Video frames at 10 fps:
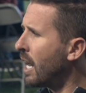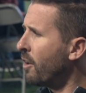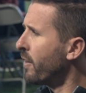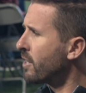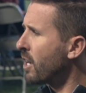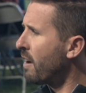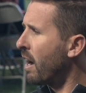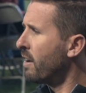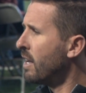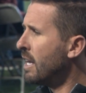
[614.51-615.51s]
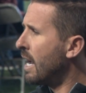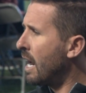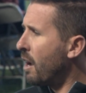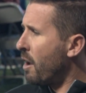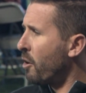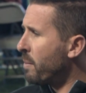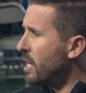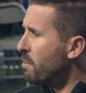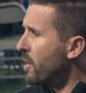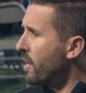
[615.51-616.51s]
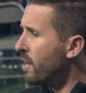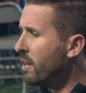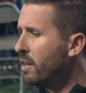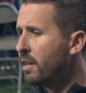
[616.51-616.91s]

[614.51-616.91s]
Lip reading: I don't think so. I don't mean to be